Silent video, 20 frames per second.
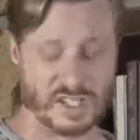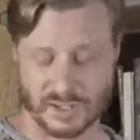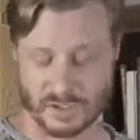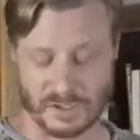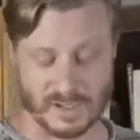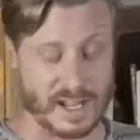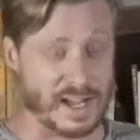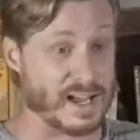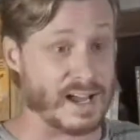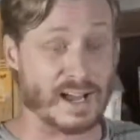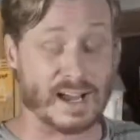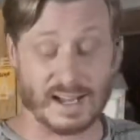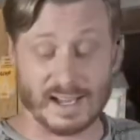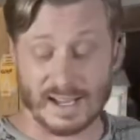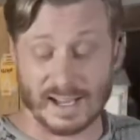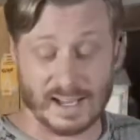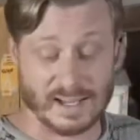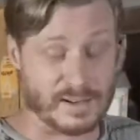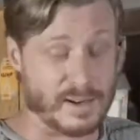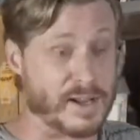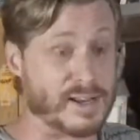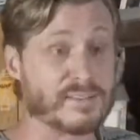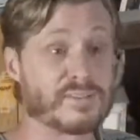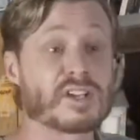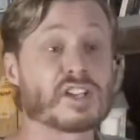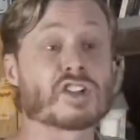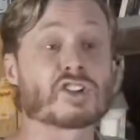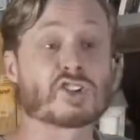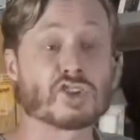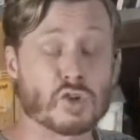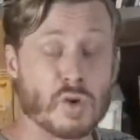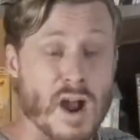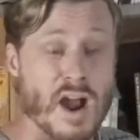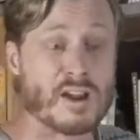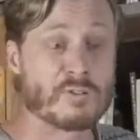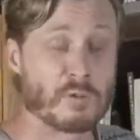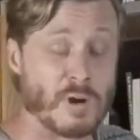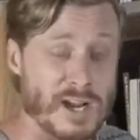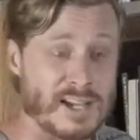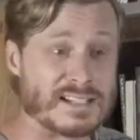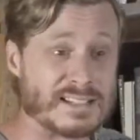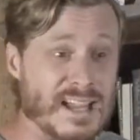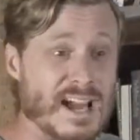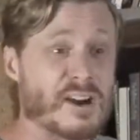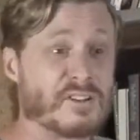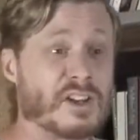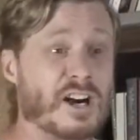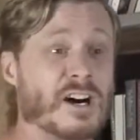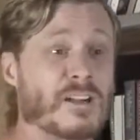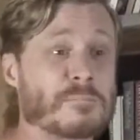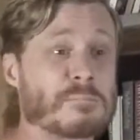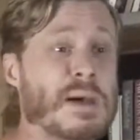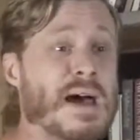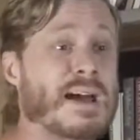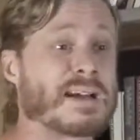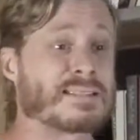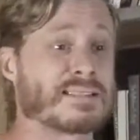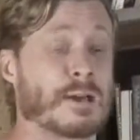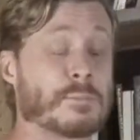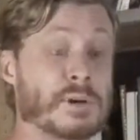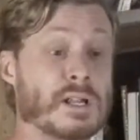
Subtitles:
other. And I'm not even going to try right now to unpack that,